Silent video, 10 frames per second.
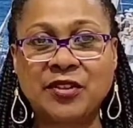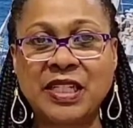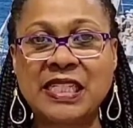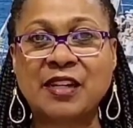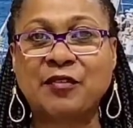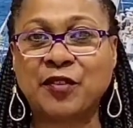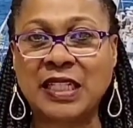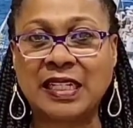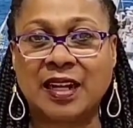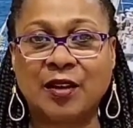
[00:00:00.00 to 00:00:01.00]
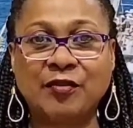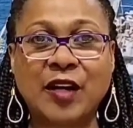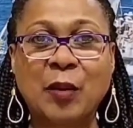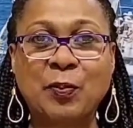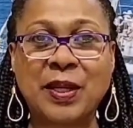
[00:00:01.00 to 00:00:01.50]
series
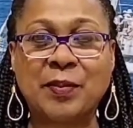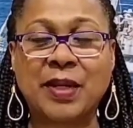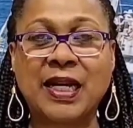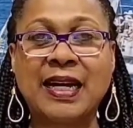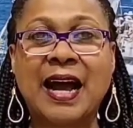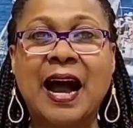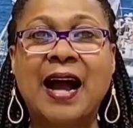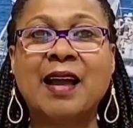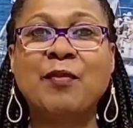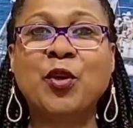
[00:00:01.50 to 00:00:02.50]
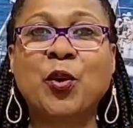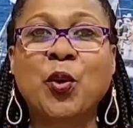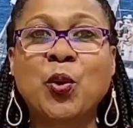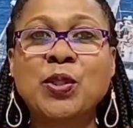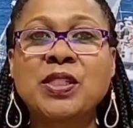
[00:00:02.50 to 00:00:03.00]
Fuhdeloveuhbim. I am your
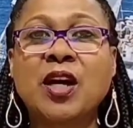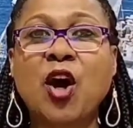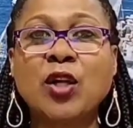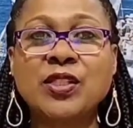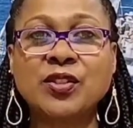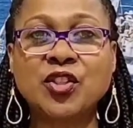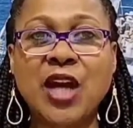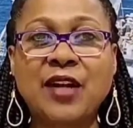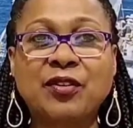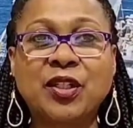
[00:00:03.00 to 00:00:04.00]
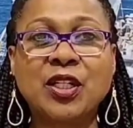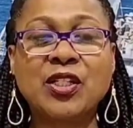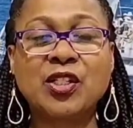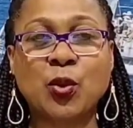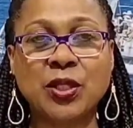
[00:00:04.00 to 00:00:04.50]
host, Consul
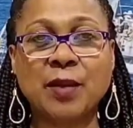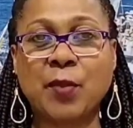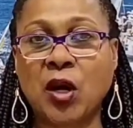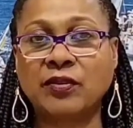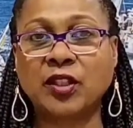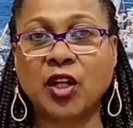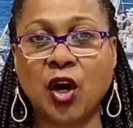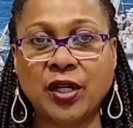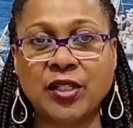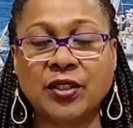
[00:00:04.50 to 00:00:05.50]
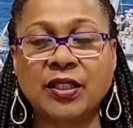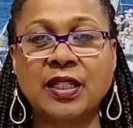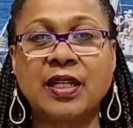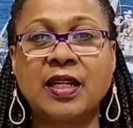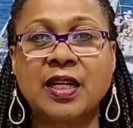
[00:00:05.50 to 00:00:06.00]
General Sonia Marvel
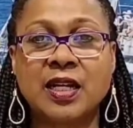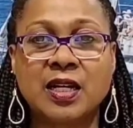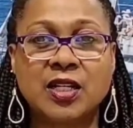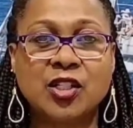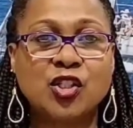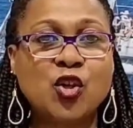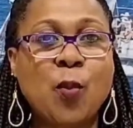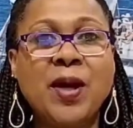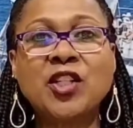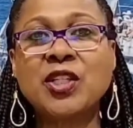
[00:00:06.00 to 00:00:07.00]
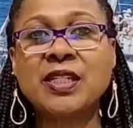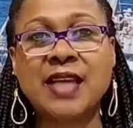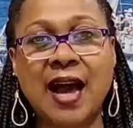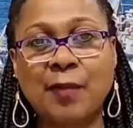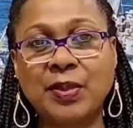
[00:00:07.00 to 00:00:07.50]
Carter. So much
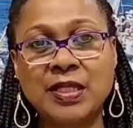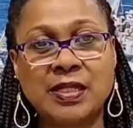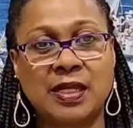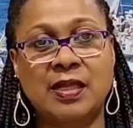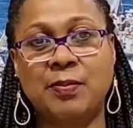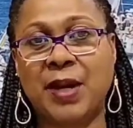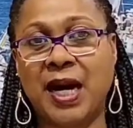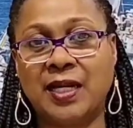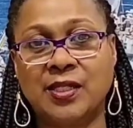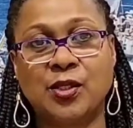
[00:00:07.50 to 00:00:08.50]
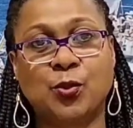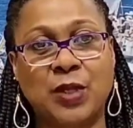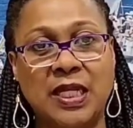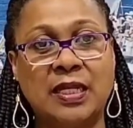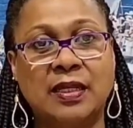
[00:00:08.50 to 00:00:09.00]
has happened in the past
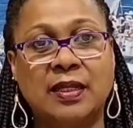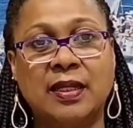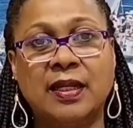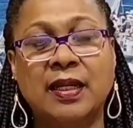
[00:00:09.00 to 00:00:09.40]
week.